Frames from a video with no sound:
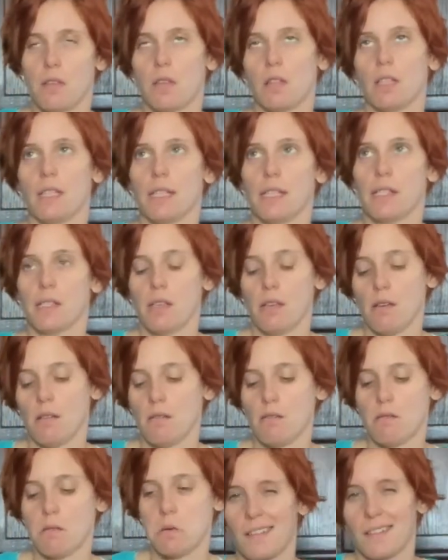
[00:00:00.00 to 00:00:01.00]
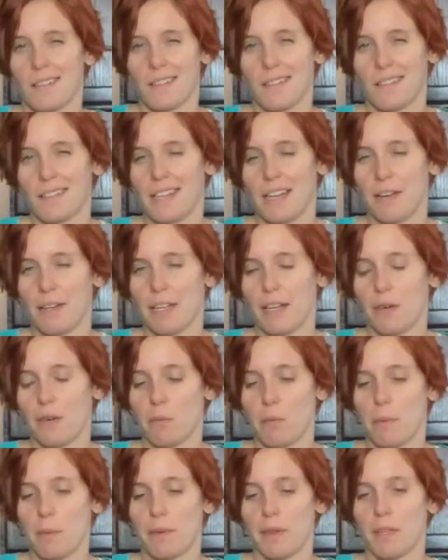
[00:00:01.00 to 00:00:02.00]
Let's see. Now I can't
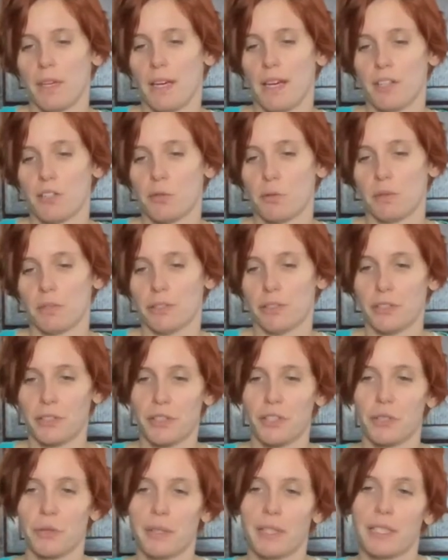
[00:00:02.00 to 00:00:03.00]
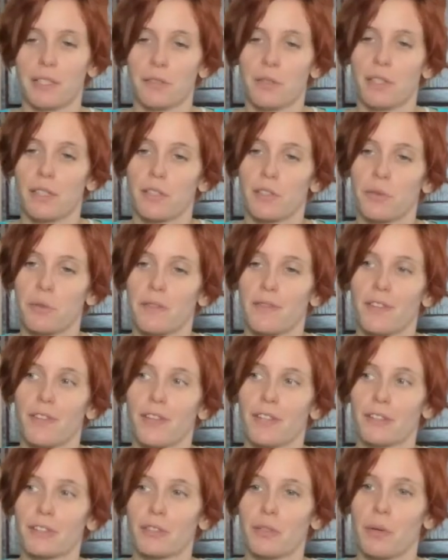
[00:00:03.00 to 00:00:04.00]
remember the actual lyrics to any Taylor Swift song,
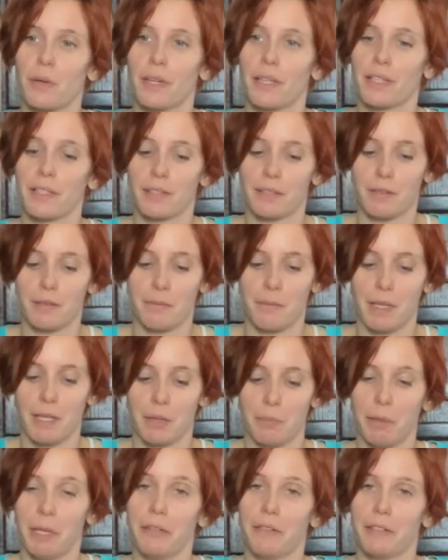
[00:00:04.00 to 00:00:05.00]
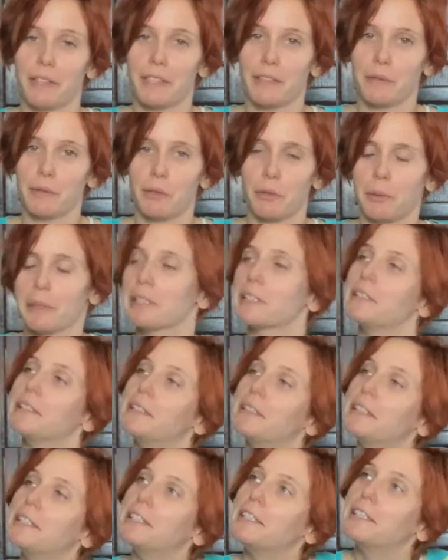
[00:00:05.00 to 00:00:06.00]
so I could make a parody real quick.
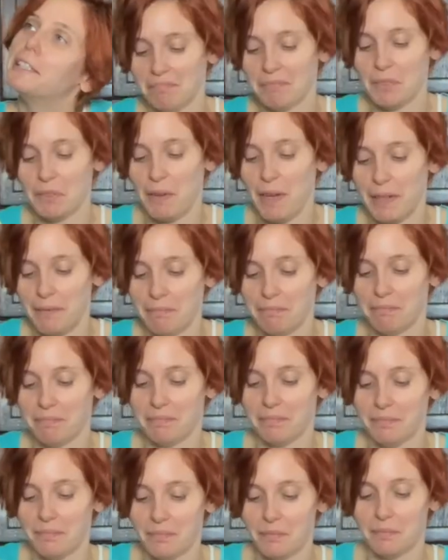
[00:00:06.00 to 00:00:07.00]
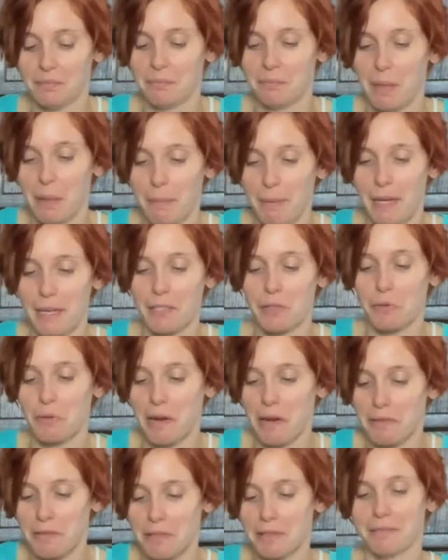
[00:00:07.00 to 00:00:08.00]
So, maybe next
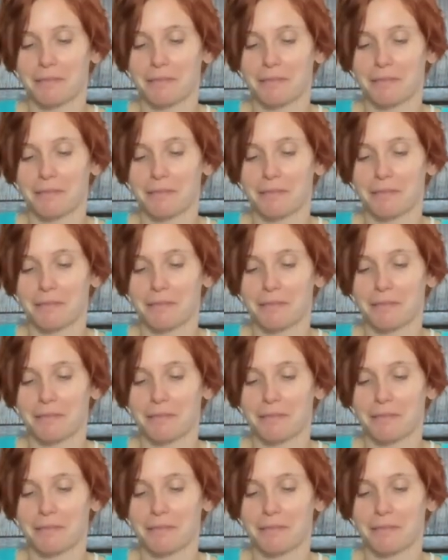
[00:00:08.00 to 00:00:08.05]
round.